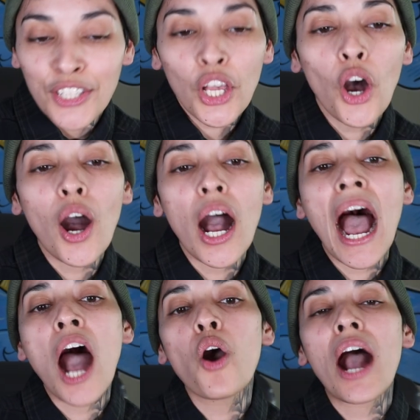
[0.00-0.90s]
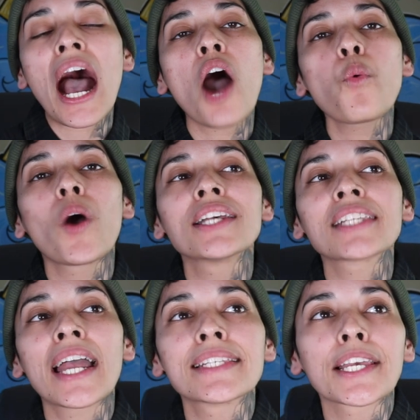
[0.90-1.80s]
So how was
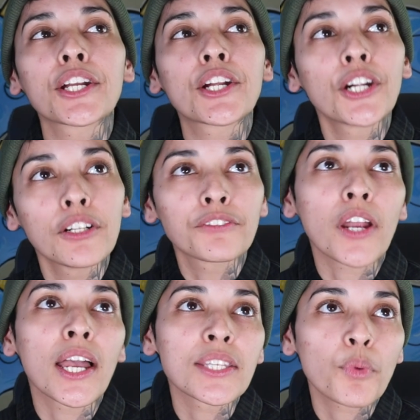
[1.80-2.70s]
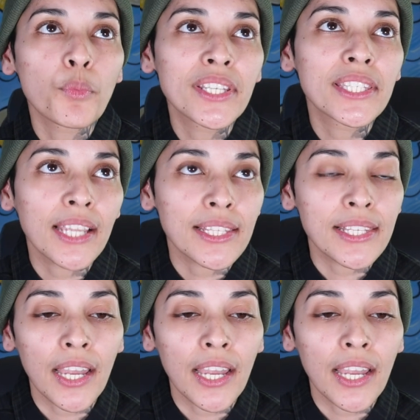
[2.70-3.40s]
I as a girlfriend when we did get